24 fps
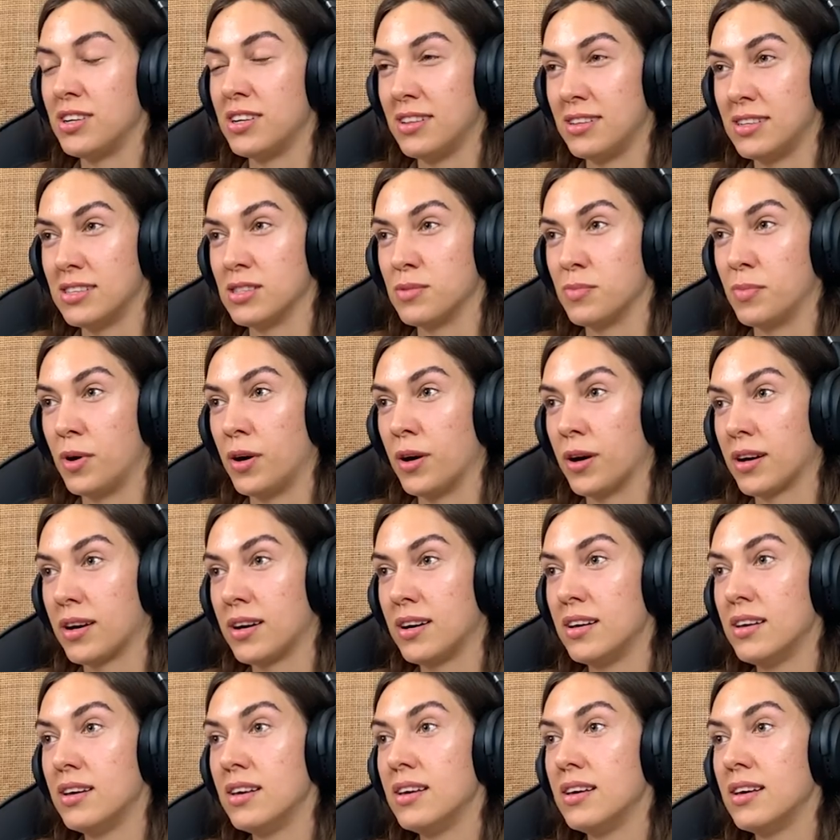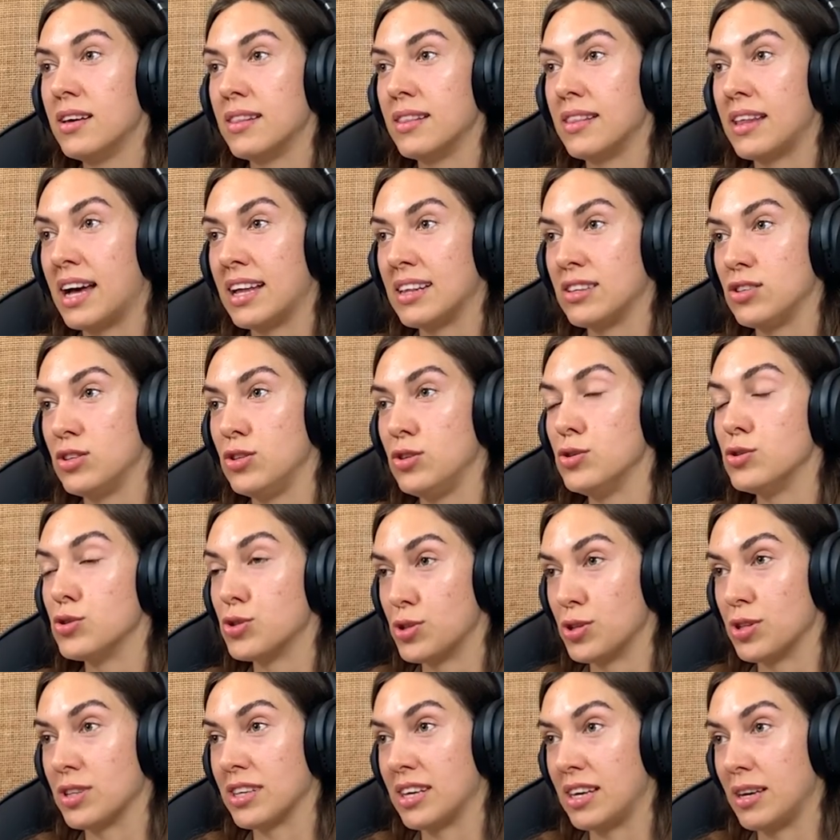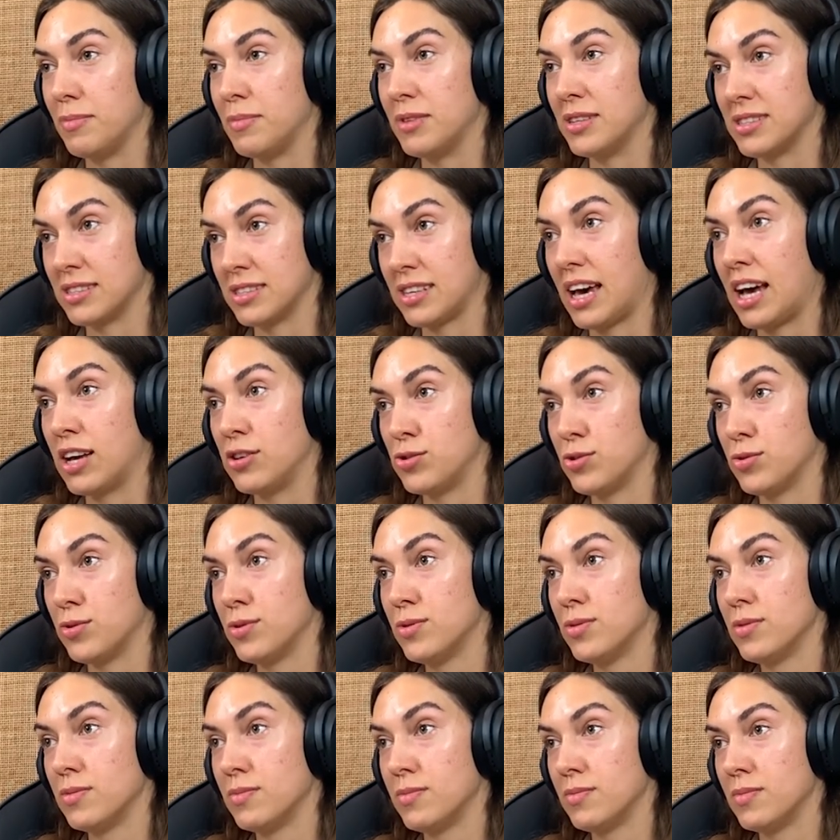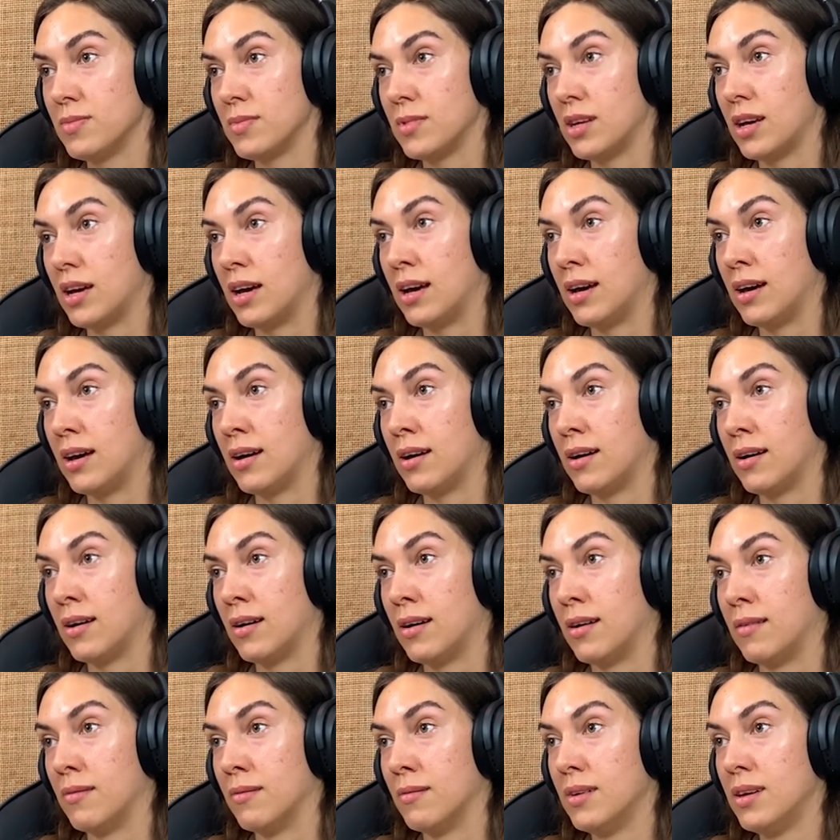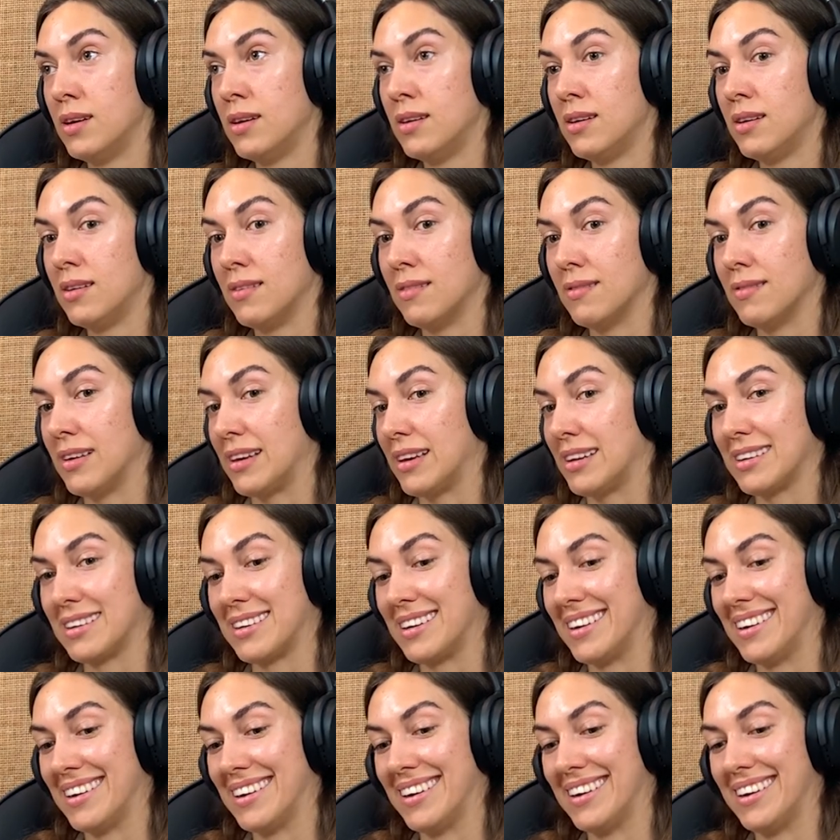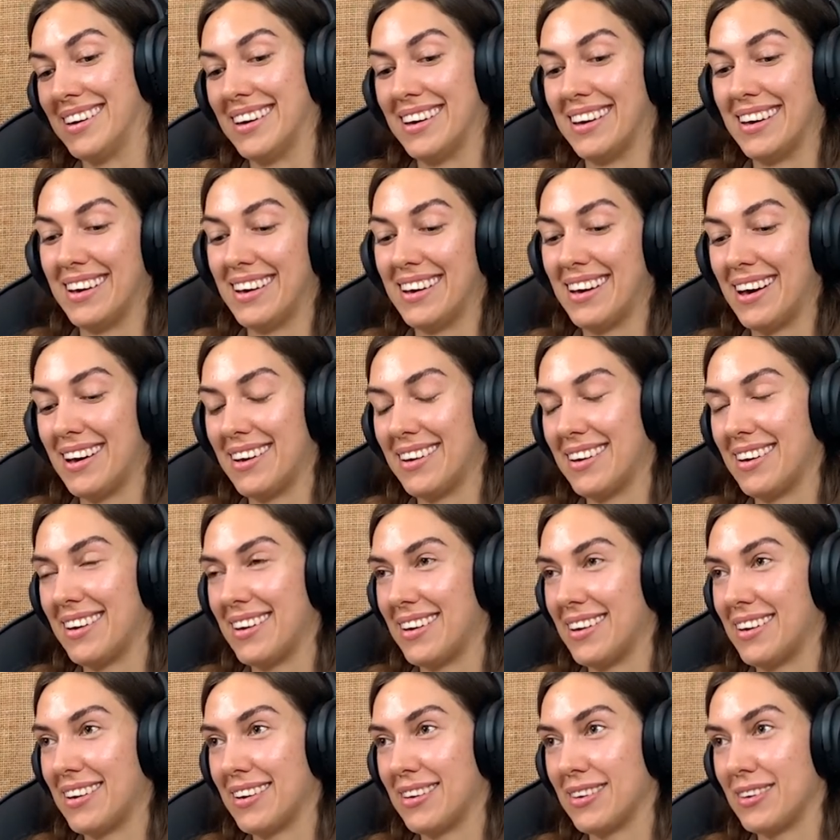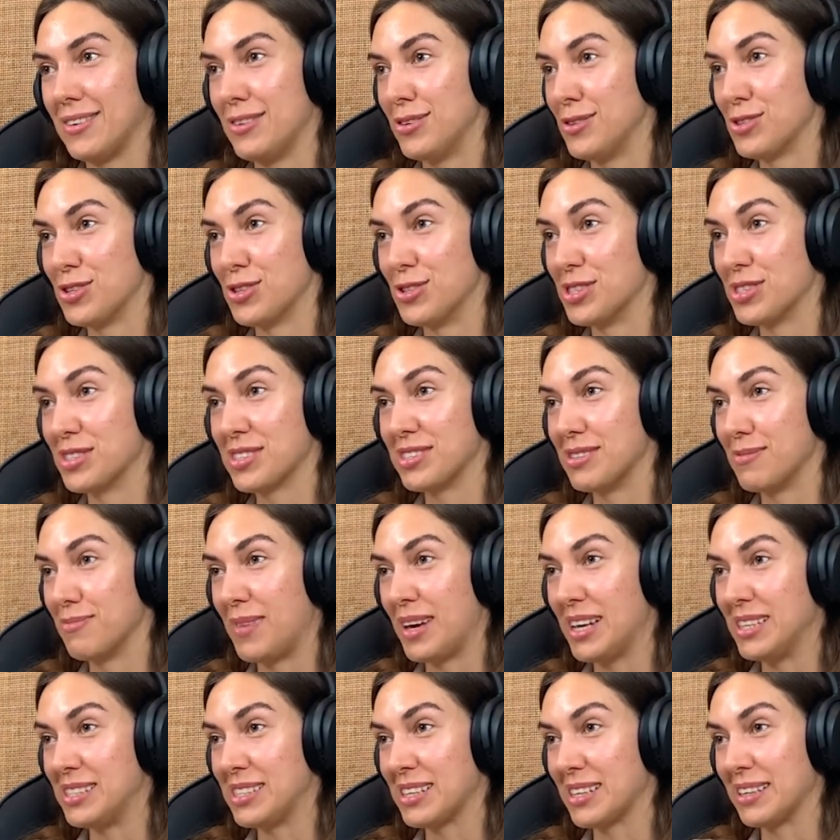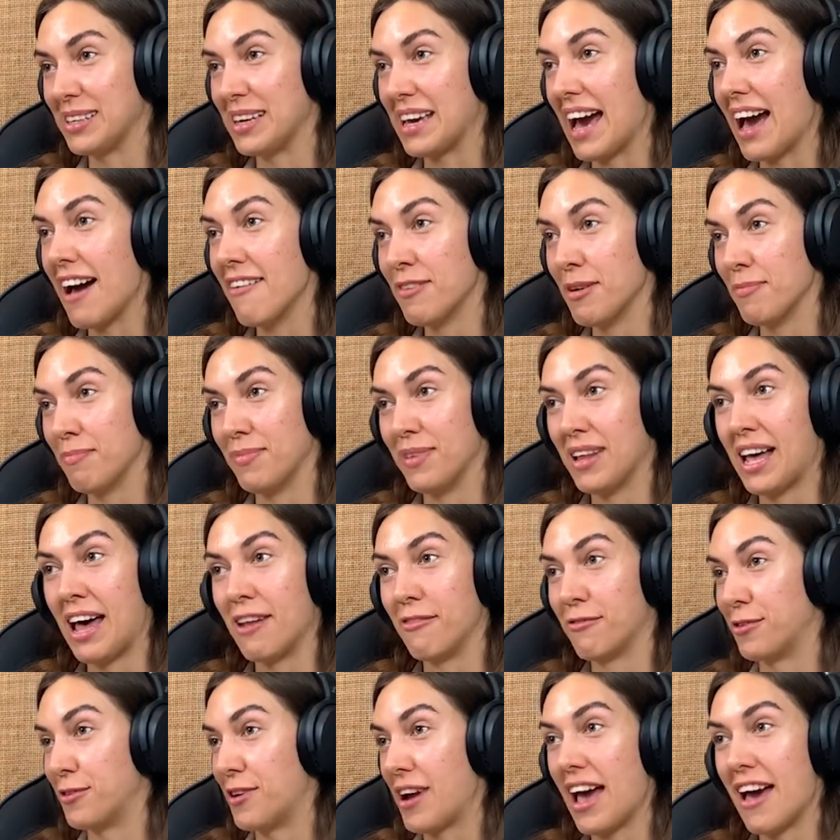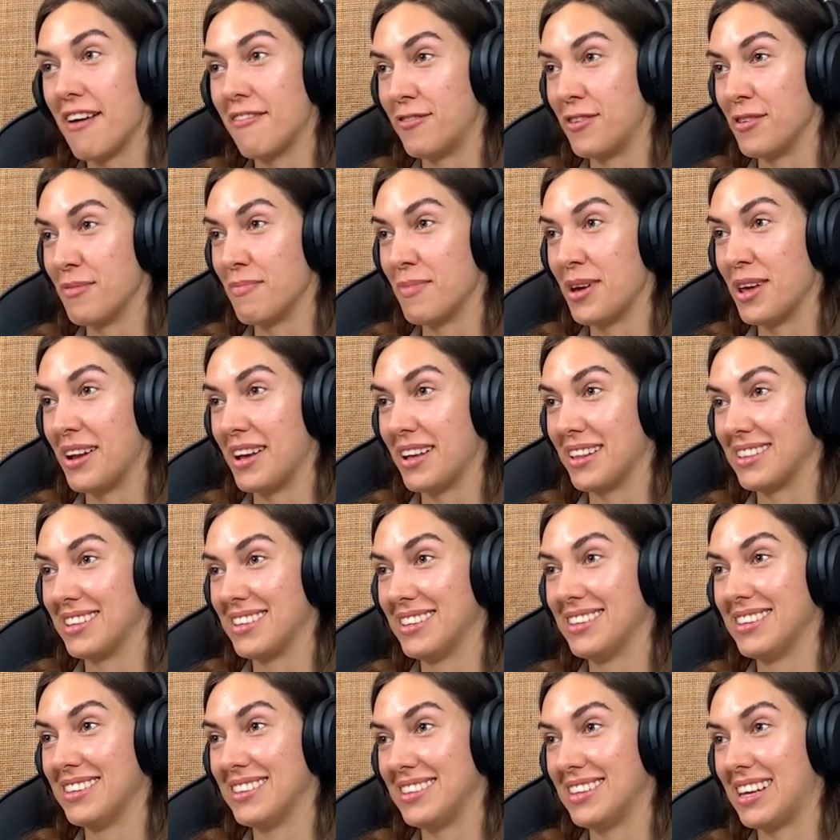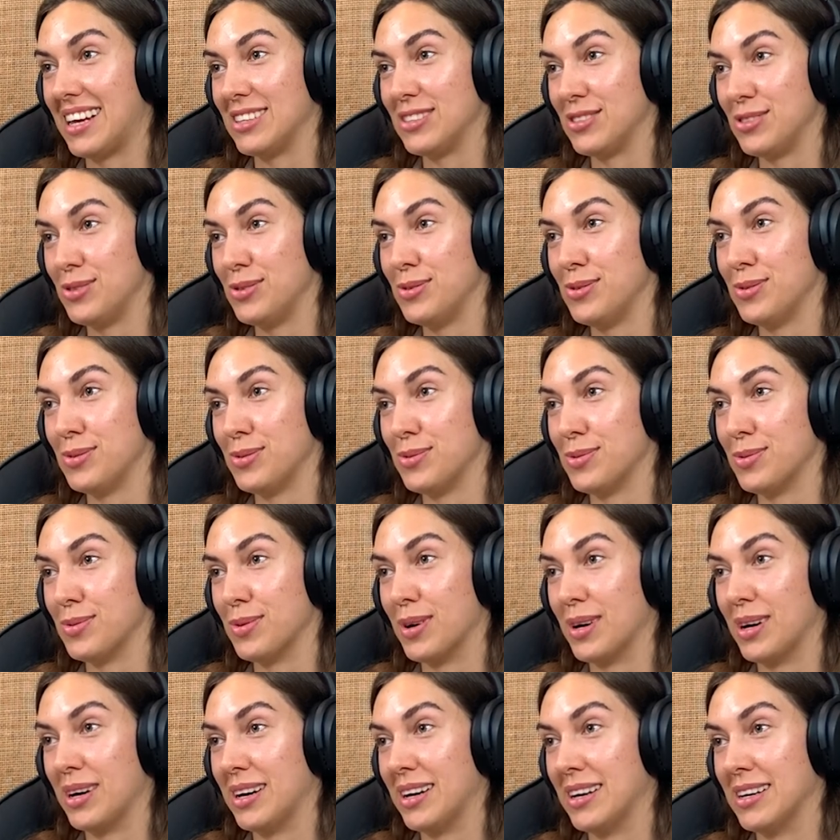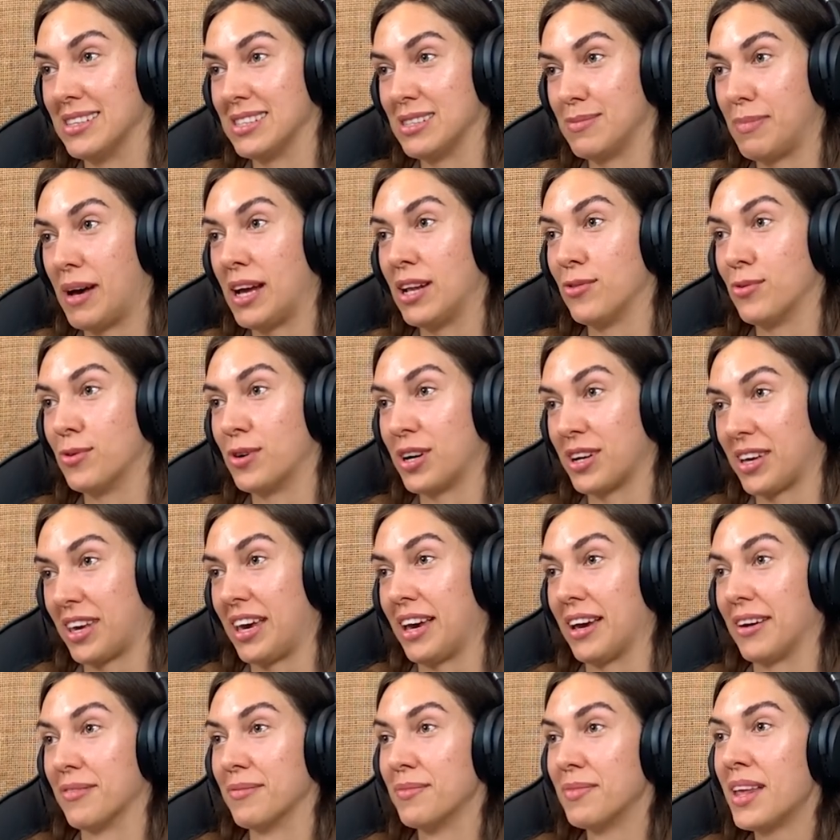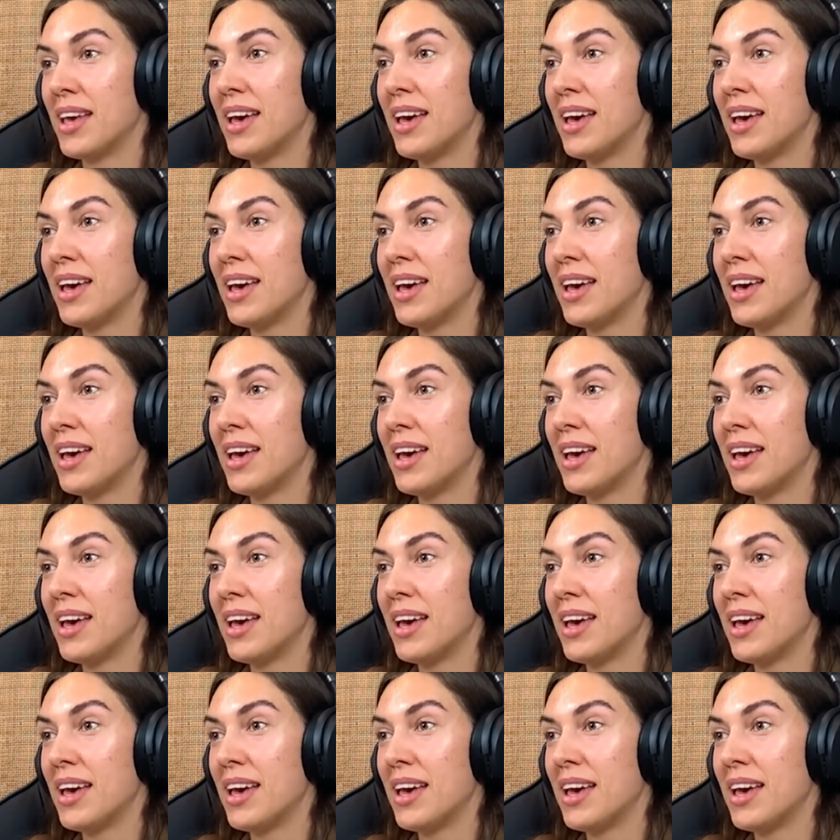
in this book that you should keep the schedule. Uh, like uh, you should basically have a plan for every minute that you uh, spend working.